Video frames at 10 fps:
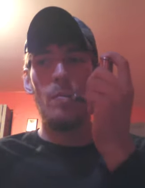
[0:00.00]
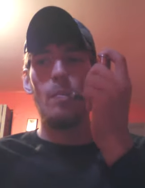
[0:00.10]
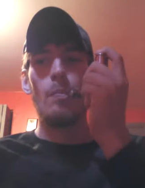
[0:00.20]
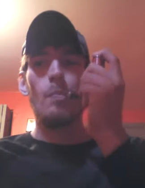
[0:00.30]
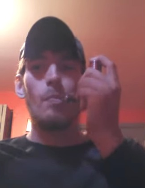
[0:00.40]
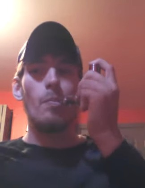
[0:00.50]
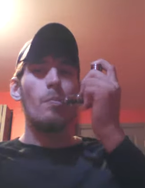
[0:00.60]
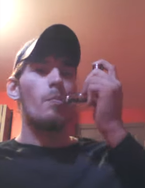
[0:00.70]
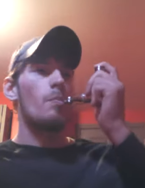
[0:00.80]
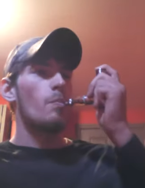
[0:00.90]

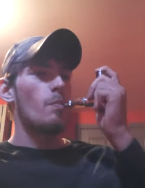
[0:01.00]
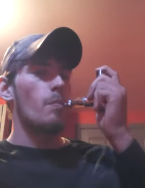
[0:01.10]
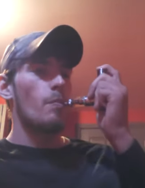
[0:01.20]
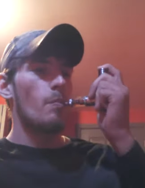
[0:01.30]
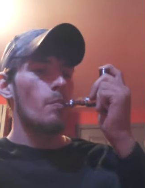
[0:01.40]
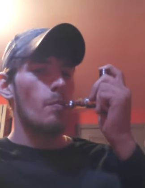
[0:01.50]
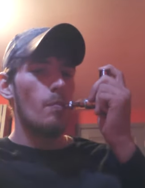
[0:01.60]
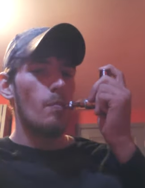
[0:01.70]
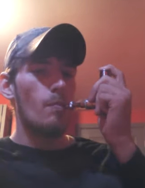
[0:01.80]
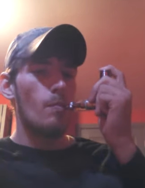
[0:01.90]

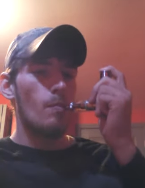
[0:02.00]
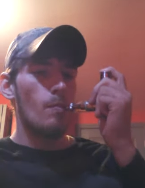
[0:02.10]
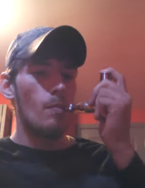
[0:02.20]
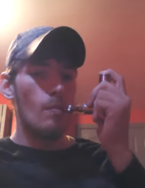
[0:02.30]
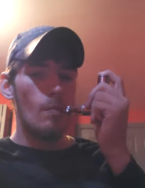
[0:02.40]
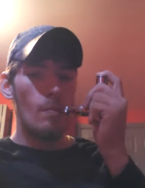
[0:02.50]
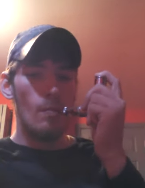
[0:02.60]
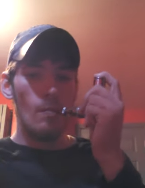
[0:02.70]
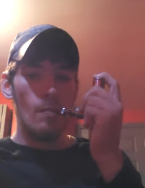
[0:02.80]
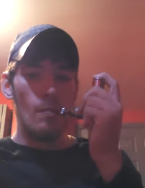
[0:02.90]

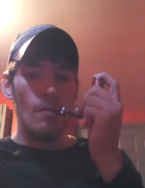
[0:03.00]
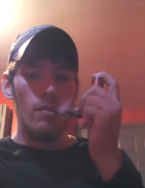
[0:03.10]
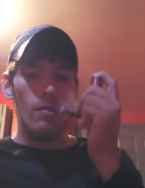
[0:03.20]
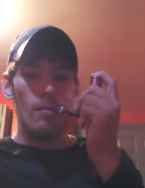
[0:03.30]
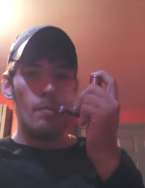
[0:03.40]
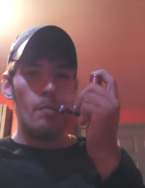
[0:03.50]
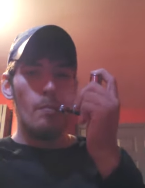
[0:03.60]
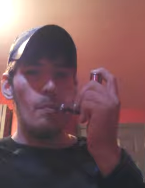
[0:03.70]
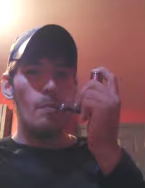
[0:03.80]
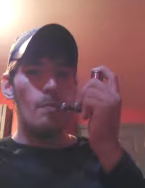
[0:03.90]

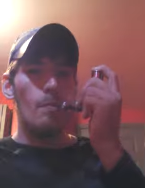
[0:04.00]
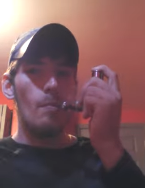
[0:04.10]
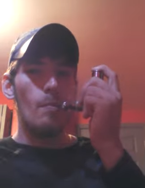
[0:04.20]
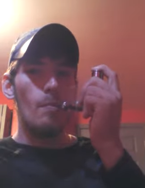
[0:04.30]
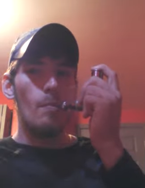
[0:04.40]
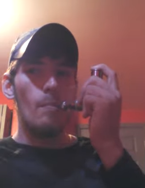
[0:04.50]
[no speech]